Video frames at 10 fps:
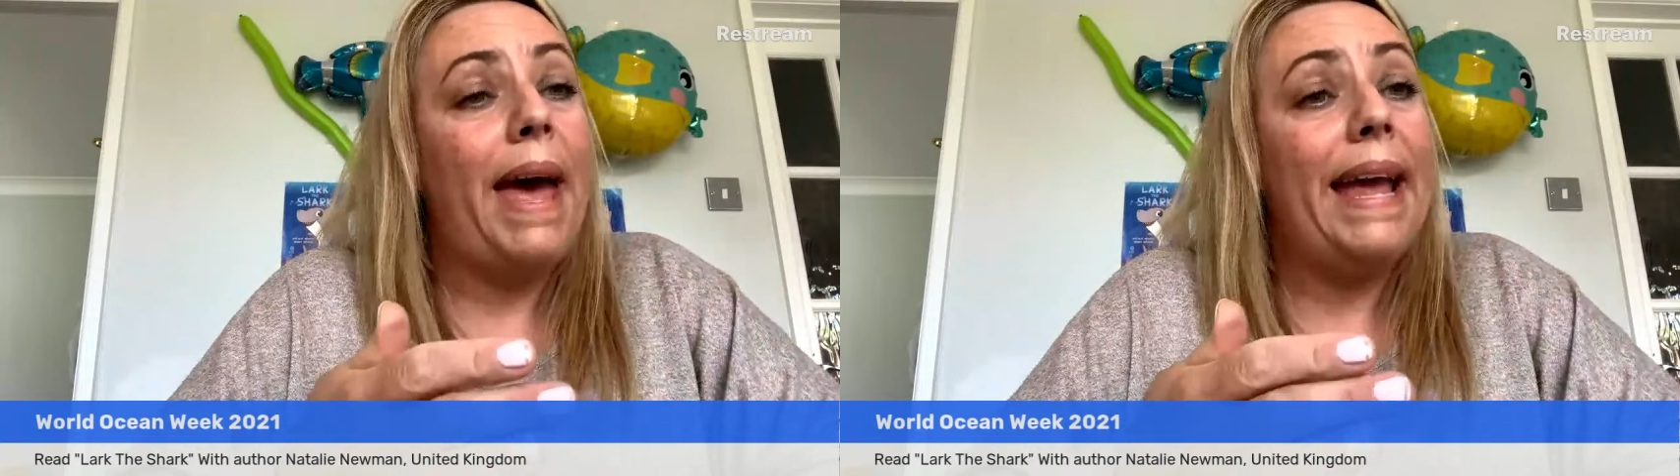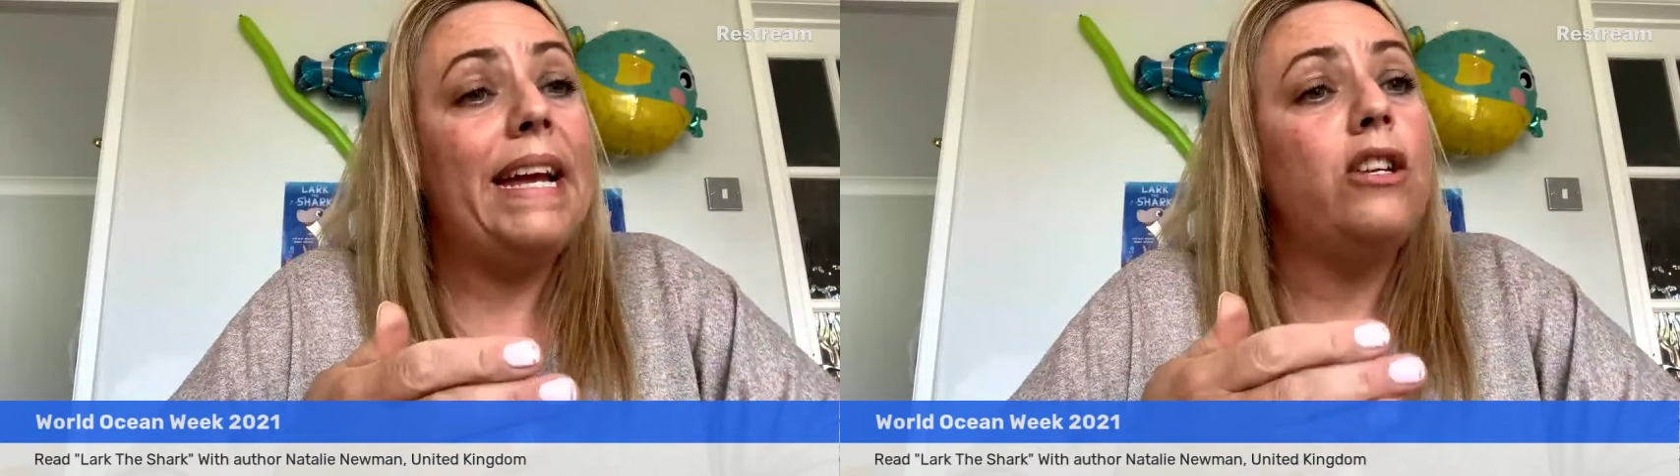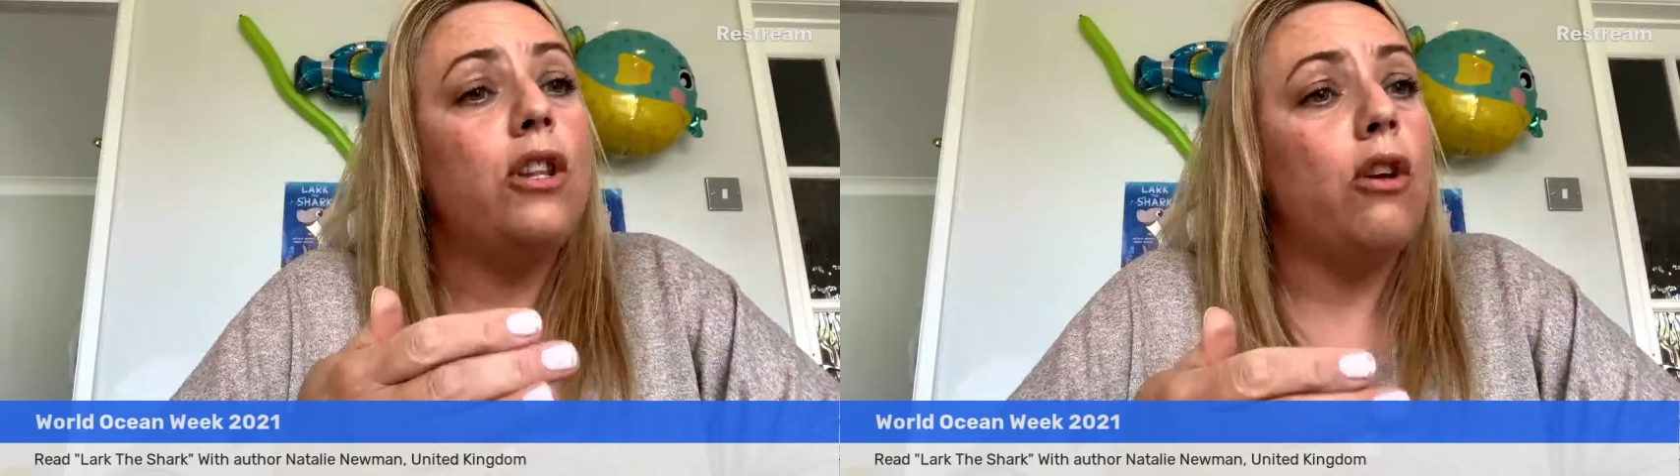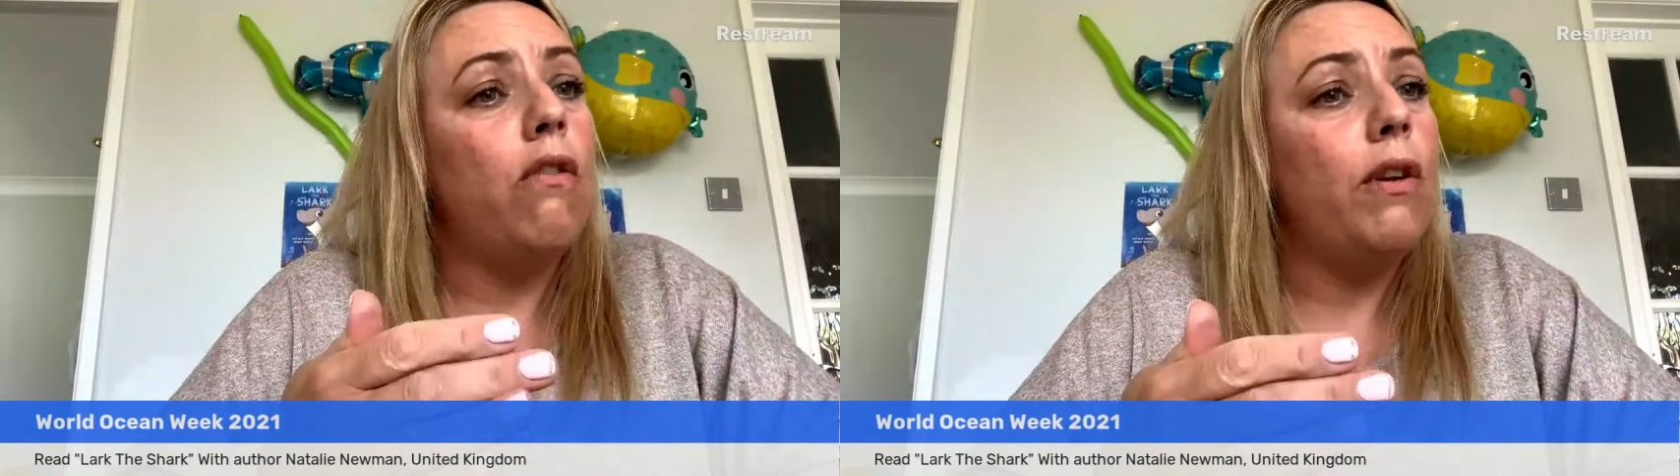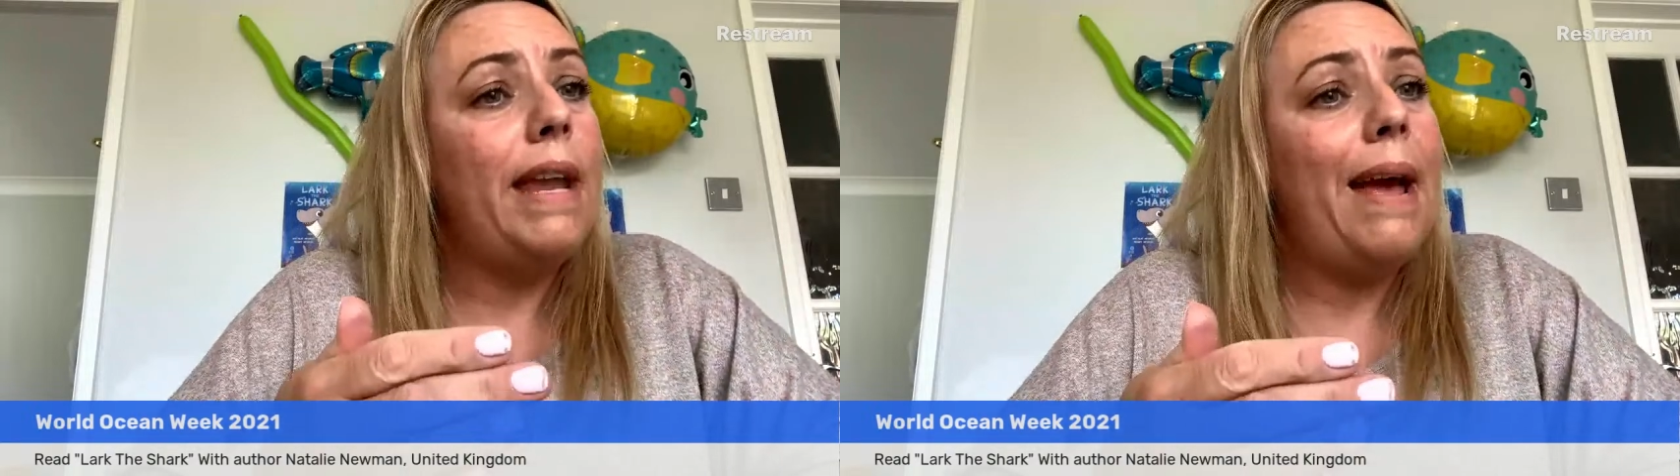page
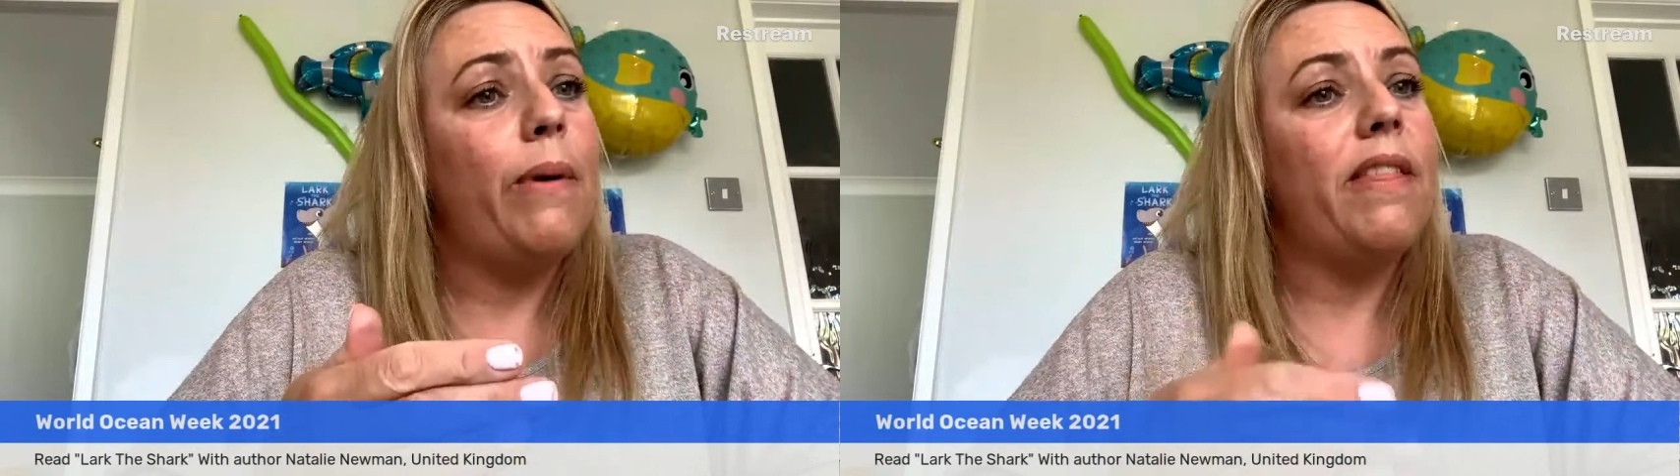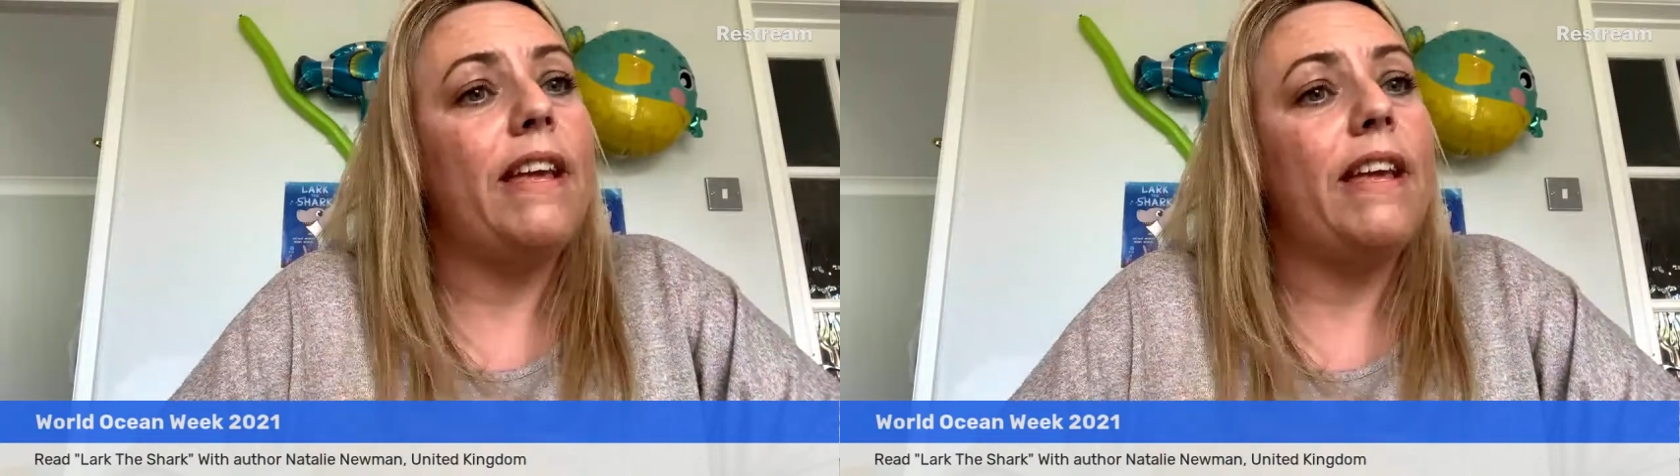that you're on now,